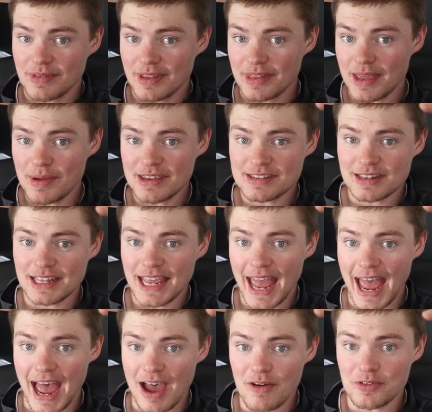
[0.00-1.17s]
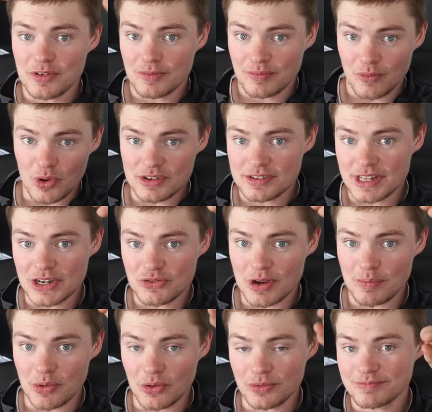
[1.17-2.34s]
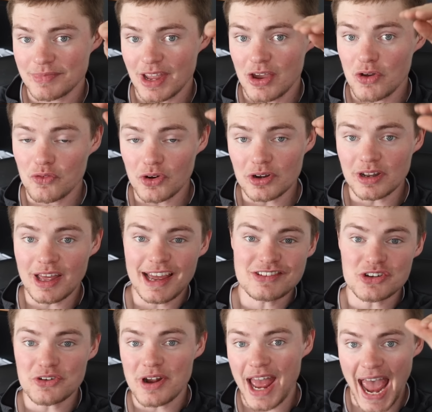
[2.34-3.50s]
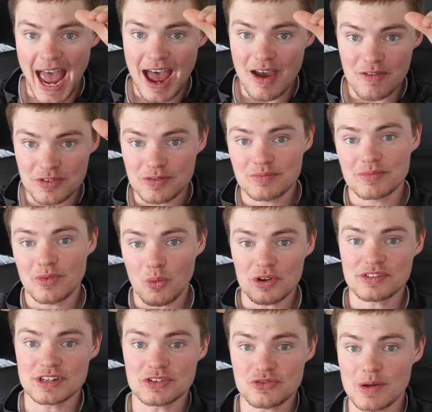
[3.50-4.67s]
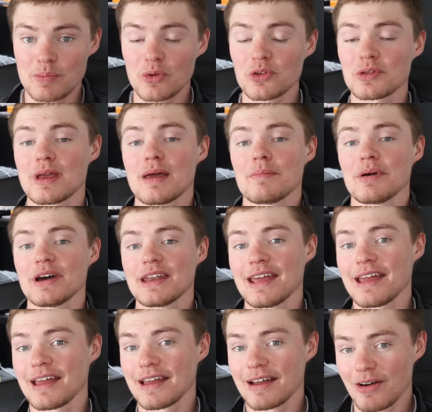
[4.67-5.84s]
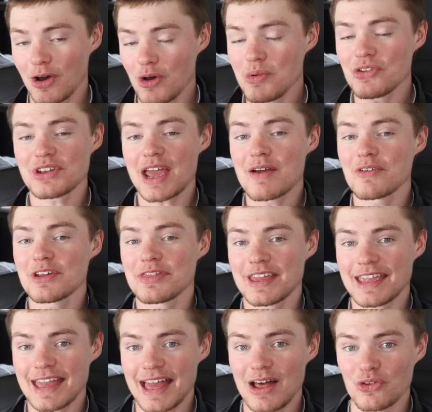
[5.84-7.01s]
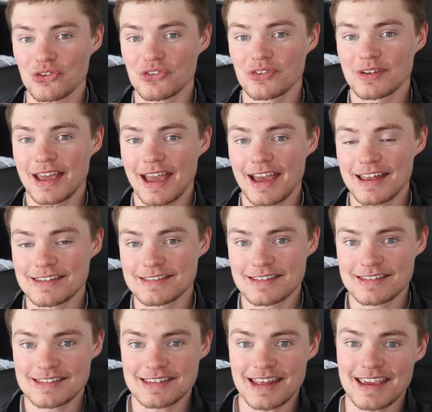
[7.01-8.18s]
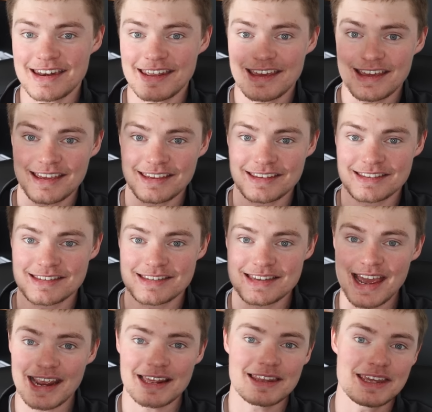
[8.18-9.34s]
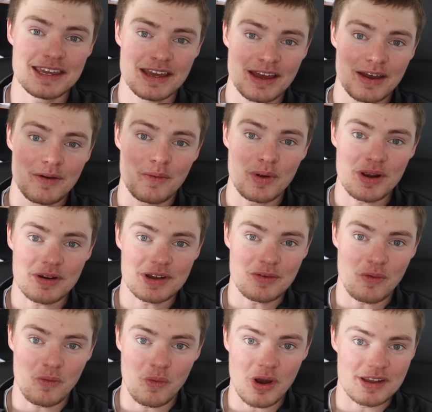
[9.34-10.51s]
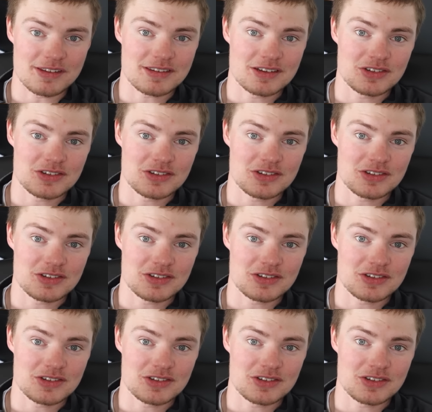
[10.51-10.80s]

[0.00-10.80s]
They basically halved once they tripled. Fertilizer halved once it tripled, but almost everything else has stayed exactly where it was.